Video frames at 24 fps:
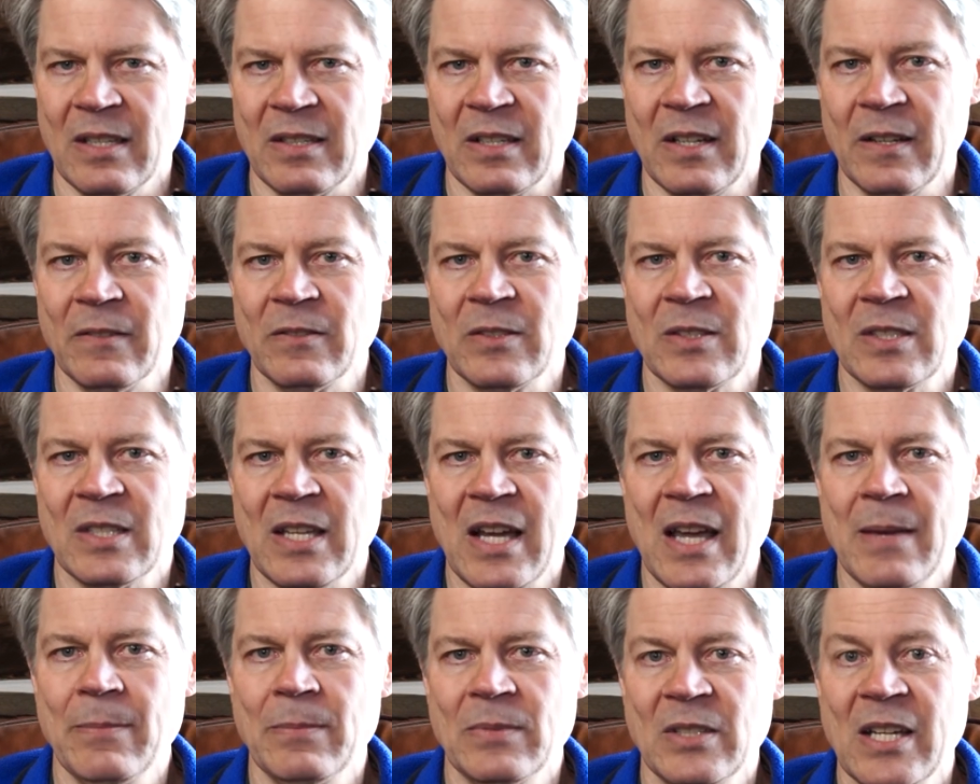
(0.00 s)

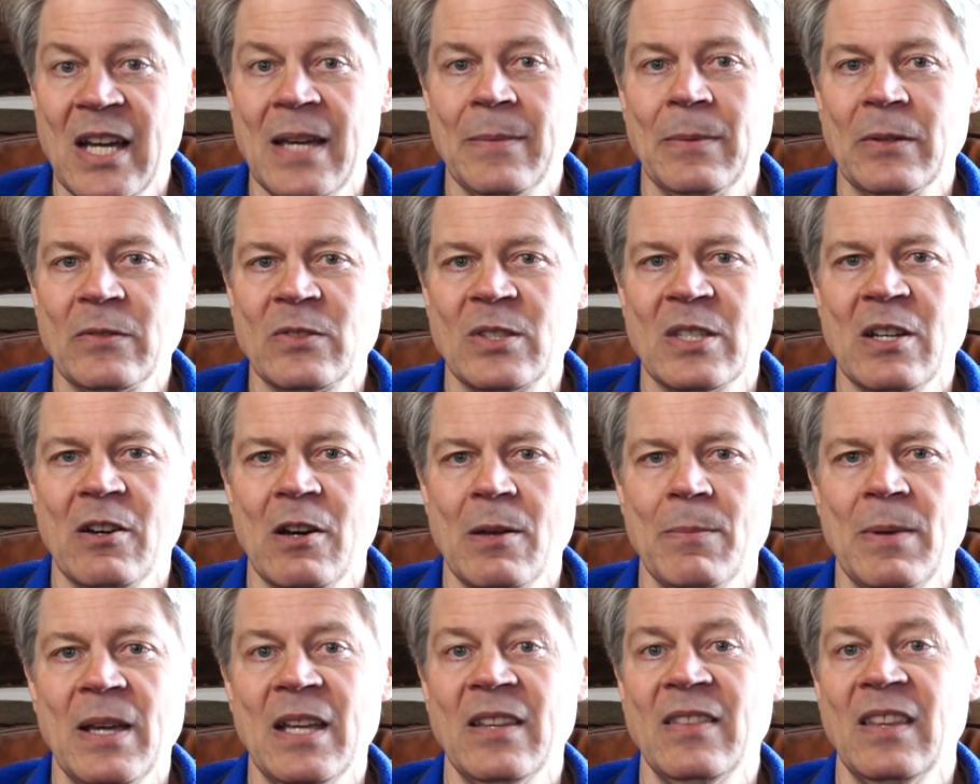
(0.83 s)
type of
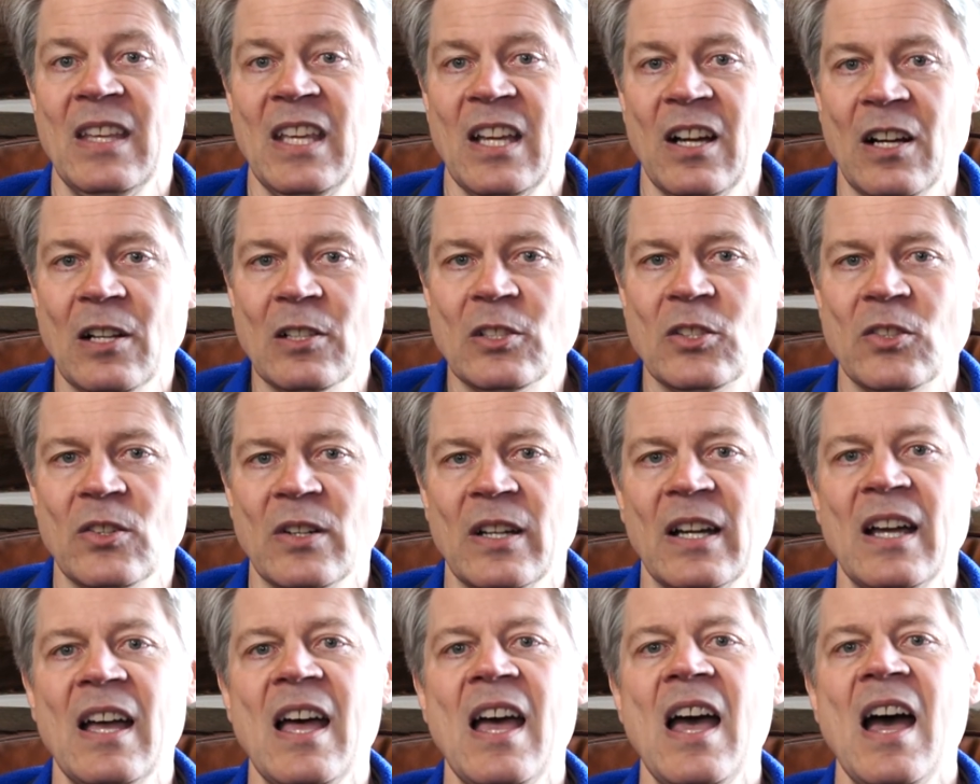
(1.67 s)
SteriPEN, the
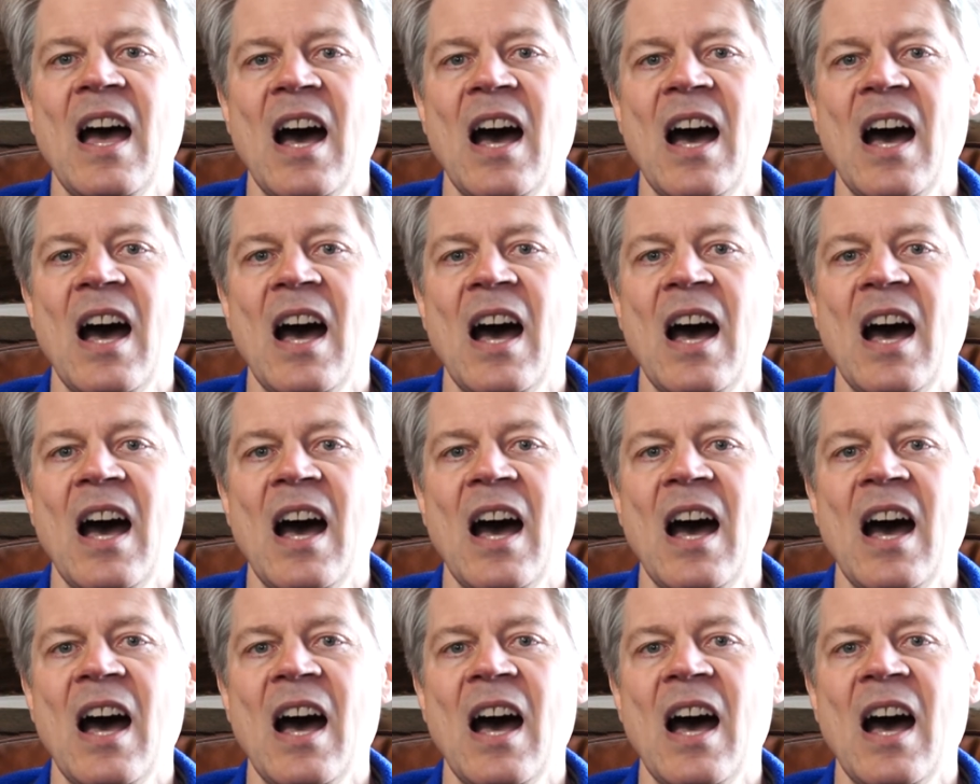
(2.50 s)
Ultra,